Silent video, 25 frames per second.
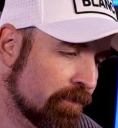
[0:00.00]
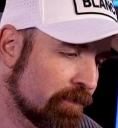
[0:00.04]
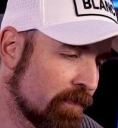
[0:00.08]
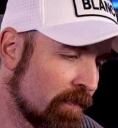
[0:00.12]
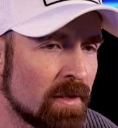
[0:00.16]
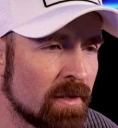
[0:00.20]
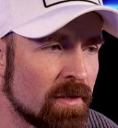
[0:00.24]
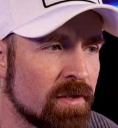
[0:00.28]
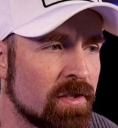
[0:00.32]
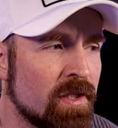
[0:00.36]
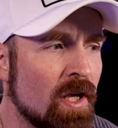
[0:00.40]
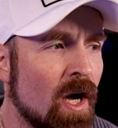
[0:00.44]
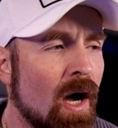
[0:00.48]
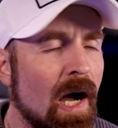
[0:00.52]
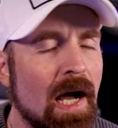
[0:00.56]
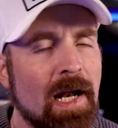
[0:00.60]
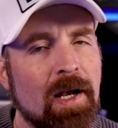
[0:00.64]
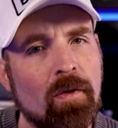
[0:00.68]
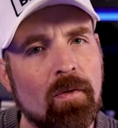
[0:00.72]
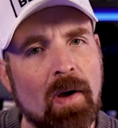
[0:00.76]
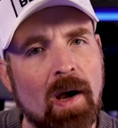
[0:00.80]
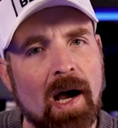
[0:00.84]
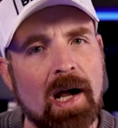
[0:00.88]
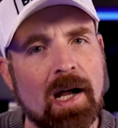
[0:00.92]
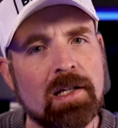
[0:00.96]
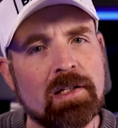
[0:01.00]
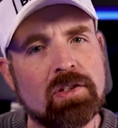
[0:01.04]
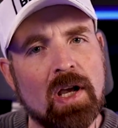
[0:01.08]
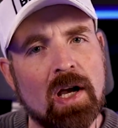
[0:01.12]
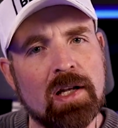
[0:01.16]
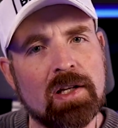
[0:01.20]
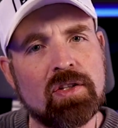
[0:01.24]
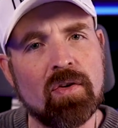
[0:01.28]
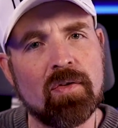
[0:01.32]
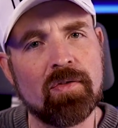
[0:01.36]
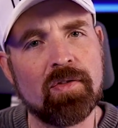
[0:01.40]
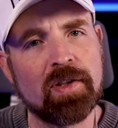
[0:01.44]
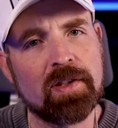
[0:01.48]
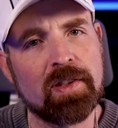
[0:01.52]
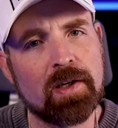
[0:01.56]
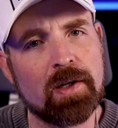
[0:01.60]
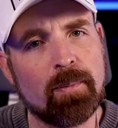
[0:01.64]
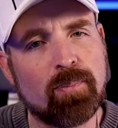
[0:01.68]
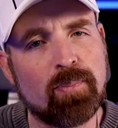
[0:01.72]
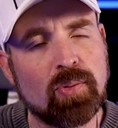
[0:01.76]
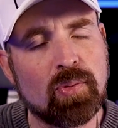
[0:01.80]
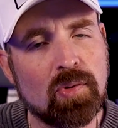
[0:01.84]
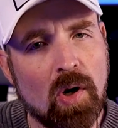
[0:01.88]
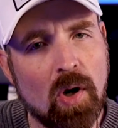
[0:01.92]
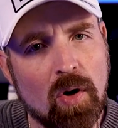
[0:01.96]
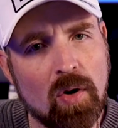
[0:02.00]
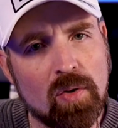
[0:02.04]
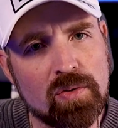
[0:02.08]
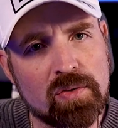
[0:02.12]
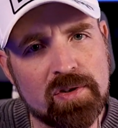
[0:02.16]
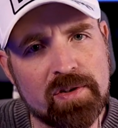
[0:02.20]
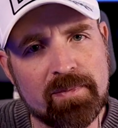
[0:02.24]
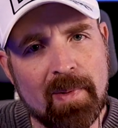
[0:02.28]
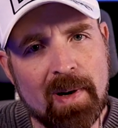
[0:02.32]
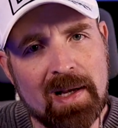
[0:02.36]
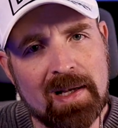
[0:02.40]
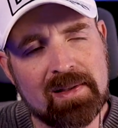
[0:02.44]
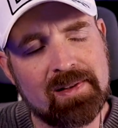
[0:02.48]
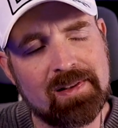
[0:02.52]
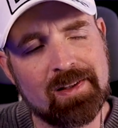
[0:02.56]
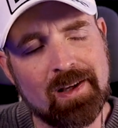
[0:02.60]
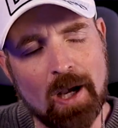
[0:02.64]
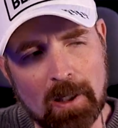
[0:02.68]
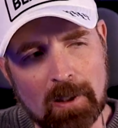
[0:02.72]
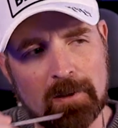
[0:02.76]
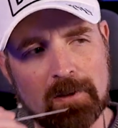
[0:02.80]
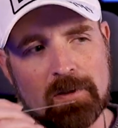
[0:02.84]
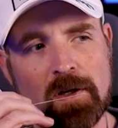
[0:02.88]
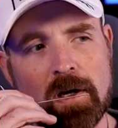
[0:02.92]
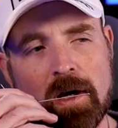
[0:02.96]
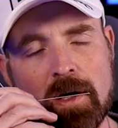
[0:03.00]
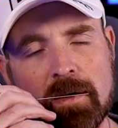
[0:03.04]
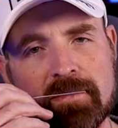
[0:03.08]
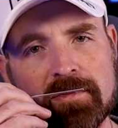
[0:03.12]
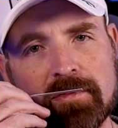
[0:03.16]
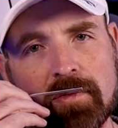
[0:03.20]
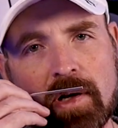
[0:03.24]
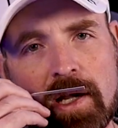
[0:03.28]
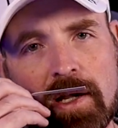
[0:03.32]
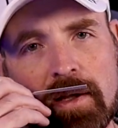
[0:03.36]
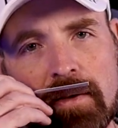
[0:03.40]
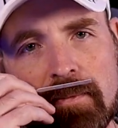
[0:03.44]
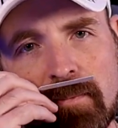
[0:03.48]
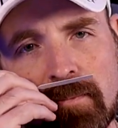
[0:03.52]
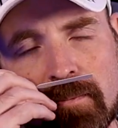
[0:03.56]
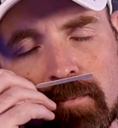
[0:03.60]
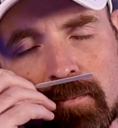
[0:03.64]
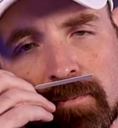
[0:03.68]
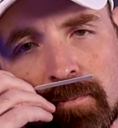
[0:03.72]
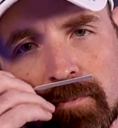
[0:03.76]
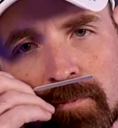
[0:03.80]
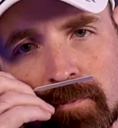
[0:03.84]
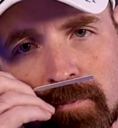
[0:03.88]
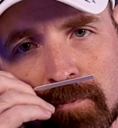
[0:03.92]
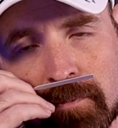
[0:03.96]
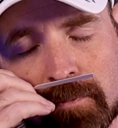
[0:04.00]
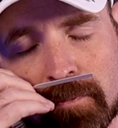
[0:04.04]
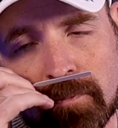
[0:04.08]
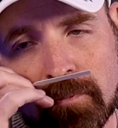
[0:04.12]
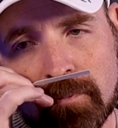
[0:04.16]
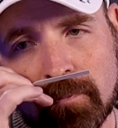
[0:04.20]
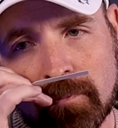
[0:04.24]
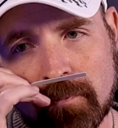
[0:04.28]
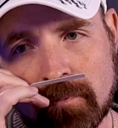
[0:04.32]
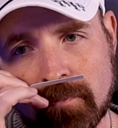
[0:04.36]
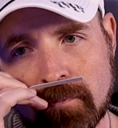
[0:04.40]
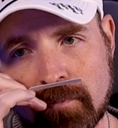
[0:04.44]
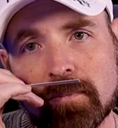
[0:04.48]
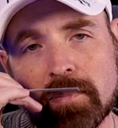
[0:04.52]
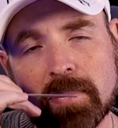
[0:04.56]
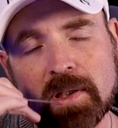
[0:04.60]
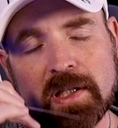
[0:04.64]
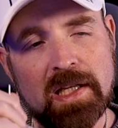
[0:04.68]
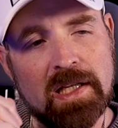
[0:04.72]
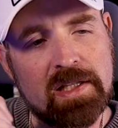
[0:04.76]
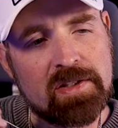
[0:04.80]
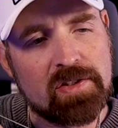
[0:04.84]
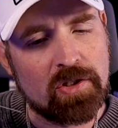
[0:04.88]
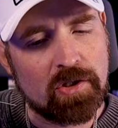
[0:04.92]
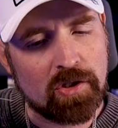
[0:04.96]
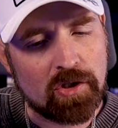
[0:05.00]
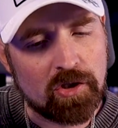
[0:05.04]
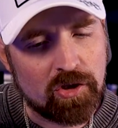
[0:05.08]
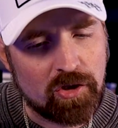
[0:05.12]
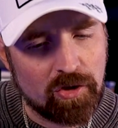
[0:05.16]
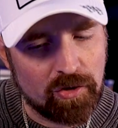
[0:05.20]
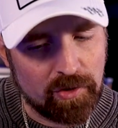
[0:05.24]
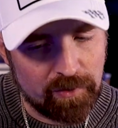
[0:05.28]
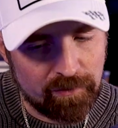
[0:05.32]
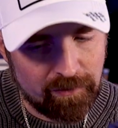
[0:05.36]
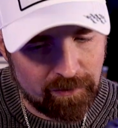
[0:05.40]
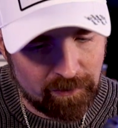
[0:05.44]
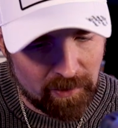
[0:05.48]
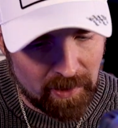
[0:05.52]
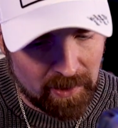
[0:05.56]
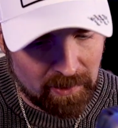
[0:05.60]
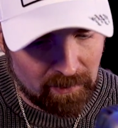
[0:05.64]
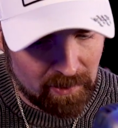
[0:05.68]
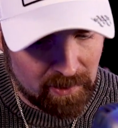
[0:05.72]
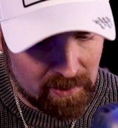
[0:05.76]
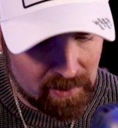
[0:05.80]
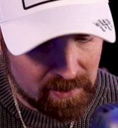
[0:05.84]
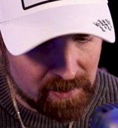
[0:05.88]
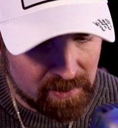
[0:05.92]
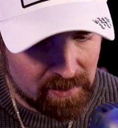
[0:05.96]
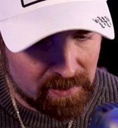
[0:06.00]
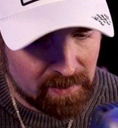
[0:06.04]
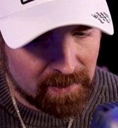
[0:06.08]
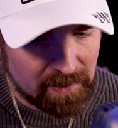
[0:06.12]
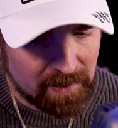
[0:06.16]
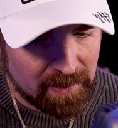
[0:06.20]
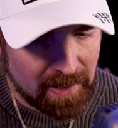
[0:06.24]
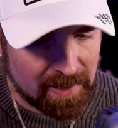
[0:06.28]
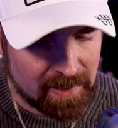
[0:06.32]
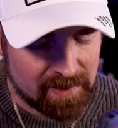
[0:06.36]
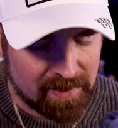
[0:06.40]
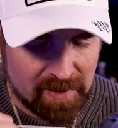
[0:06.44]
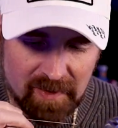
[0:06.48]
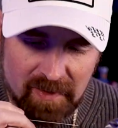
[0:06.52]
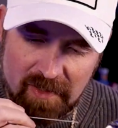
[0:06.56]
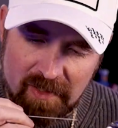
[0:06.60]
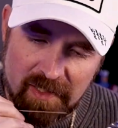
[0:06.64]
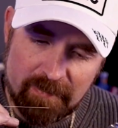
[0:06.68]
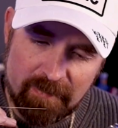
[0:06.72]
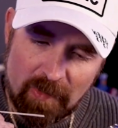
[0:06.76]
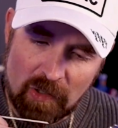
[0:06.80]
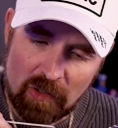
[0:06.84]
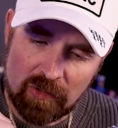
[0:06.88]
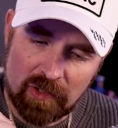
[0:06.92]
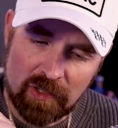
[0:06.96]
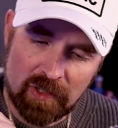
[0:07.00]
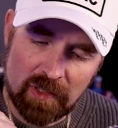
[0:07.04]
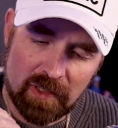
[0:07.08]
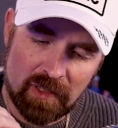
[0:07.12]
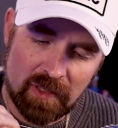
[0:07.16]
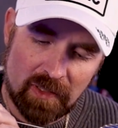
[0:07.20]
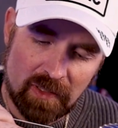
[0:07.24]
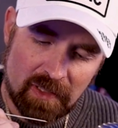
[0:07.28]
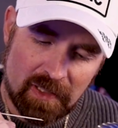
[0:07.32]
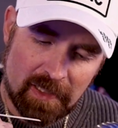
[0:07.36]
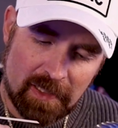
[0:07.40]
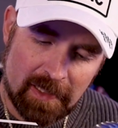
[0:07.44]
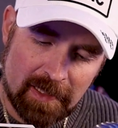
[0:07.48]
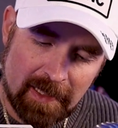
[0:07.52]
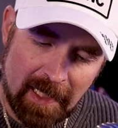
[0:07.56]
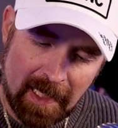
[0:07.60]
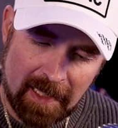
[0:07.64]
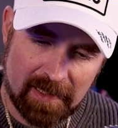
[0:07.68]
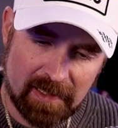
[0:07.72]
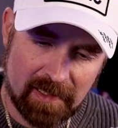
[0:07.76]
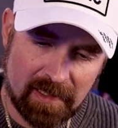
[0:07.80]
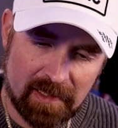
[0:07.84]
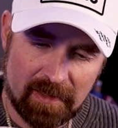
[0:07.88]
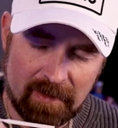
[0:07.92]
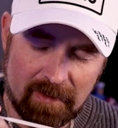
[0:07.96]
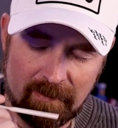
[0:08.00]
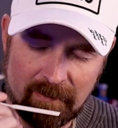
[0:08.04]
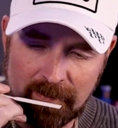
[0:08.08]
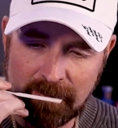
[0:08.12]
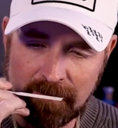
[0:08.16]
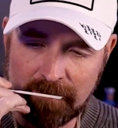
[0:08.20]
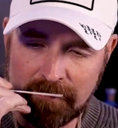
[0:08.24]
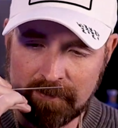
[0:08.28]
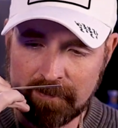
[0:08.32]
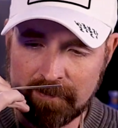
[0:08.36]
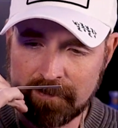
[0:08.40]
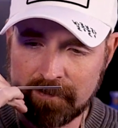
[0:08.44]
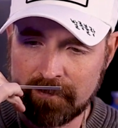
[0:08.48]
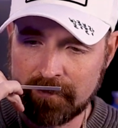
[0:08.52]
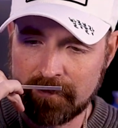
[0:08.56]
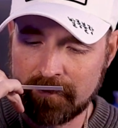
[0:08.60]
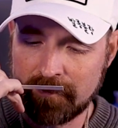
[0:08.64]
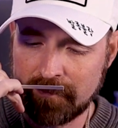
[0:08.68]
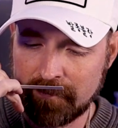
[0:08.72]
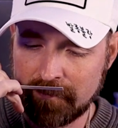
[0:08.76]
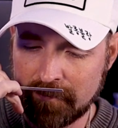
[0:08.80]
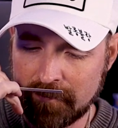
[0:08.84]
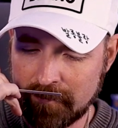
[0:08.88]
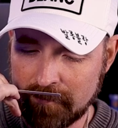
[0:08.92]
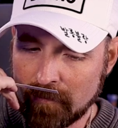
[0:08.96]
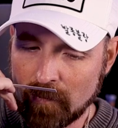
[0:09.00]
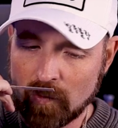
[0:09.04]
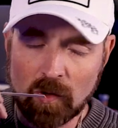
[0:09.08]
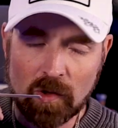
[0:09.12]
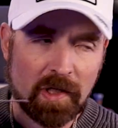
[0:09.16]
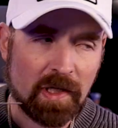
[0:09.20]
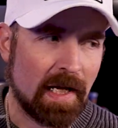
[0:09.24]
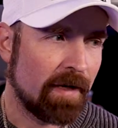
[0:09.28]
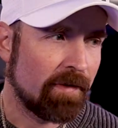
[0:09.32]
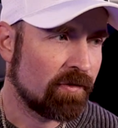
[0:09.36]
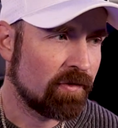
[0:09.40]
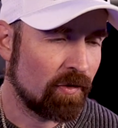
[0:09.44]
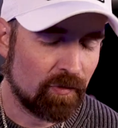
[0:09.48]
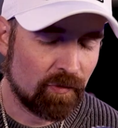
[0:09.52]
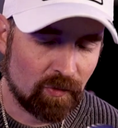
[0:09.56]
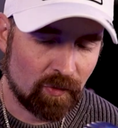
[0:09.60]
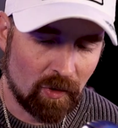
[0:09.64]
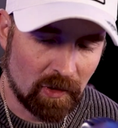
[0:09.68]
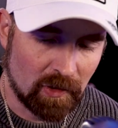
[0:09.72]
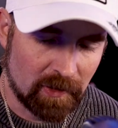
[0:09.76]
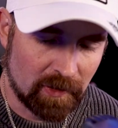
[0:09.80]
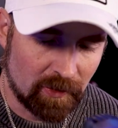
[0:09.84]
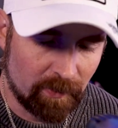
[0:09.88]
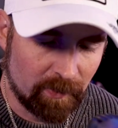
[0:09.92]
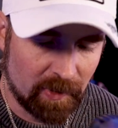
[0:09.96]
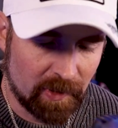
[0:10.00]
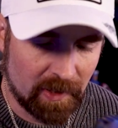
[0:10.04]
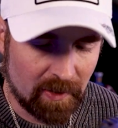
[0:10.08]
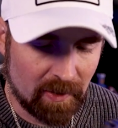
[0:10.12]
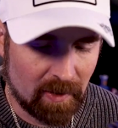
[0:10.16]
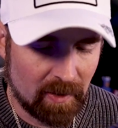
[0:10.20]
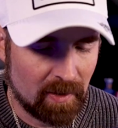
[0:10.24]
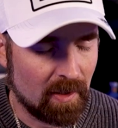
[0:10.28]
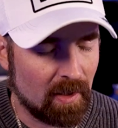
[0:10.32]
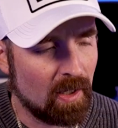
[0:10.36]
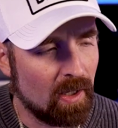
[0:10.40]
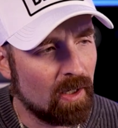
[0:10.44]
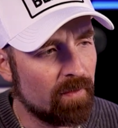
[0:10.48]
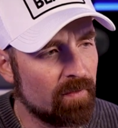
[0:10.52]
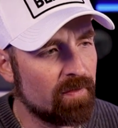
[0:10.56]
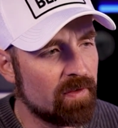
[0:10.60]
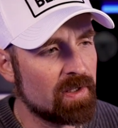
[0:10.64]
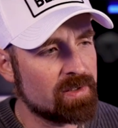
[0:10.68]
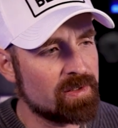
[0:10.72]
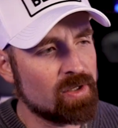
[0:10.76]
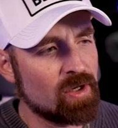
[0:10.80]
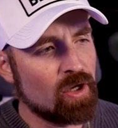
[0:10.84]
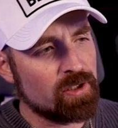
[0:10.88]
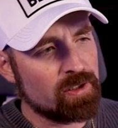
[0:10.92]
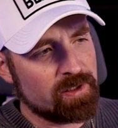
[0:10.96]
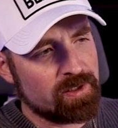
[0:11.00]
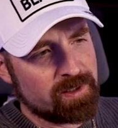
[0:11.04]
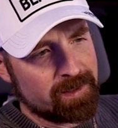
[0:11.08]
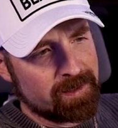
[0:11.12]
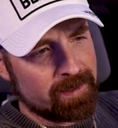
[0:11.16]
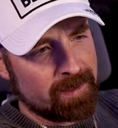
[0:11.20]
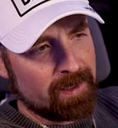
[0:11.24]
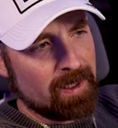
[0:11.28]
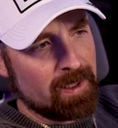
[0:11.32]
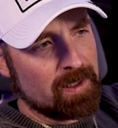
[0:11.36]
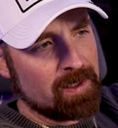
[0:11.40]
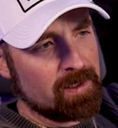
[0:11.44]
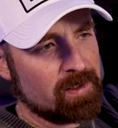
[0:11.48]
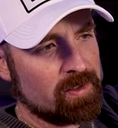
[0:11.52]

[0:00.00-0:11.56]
No, I don't think that it blows my socks off, right? But is it a good fragrance? Yes. Does it smell good? Yes. We're gonna have to throw a little bit of this on skin.